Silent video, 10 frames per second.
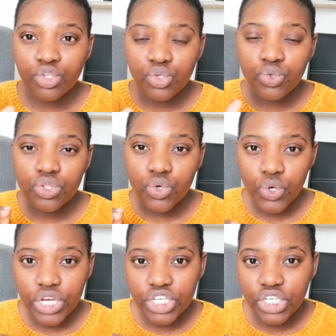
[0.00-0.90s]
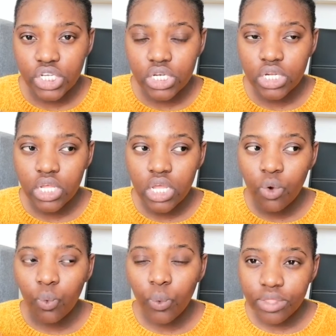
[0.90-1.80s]
do the question
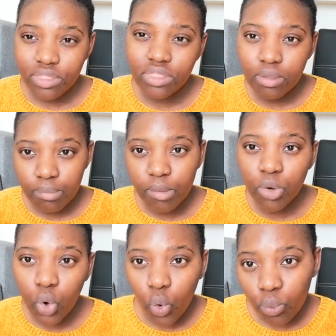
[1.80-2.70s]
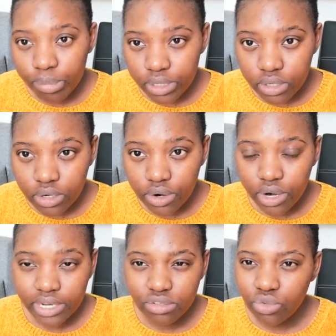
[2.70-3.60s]
with the memo open, right?